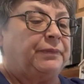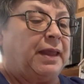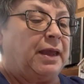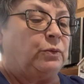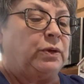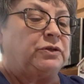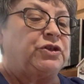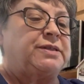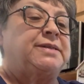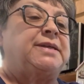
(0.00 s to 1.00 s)
And we'll
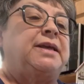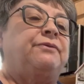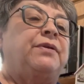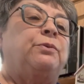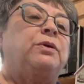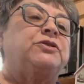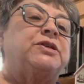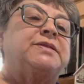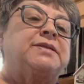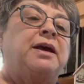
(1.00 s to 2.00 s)
just see if it will
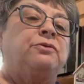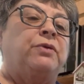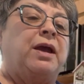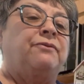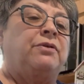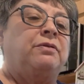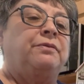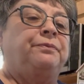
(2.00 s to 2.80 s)
just unravel.